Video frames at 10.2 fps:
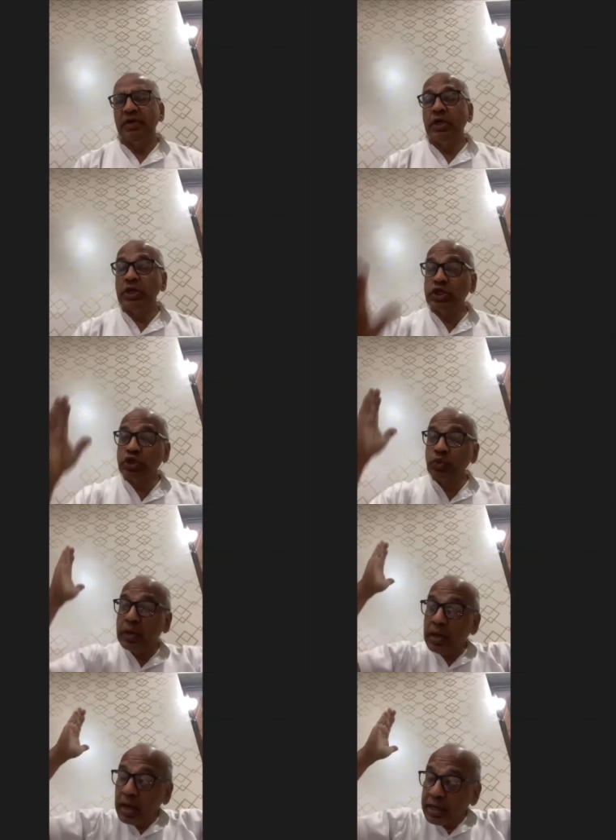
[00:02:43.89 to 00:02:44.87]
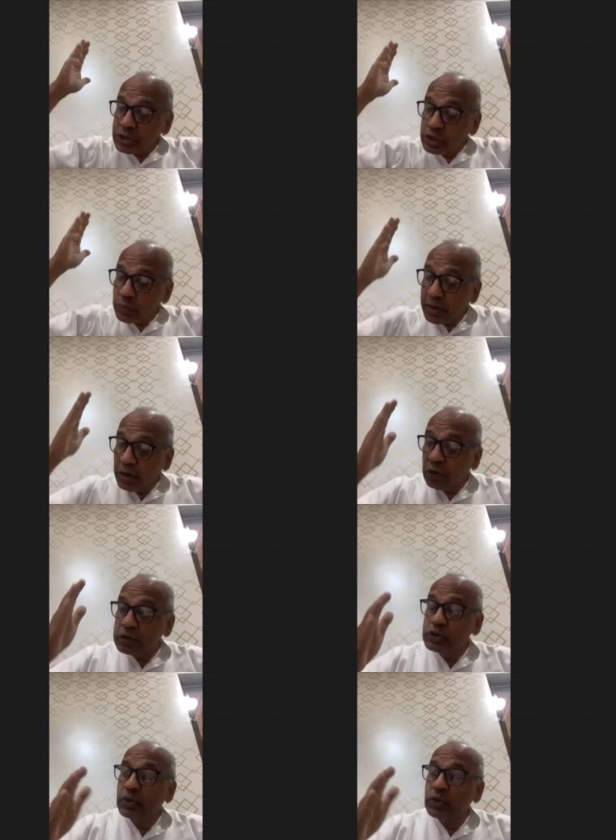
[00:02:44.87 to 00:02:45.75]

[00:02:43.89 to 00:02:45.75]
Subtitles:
Ishwara Aishwarya also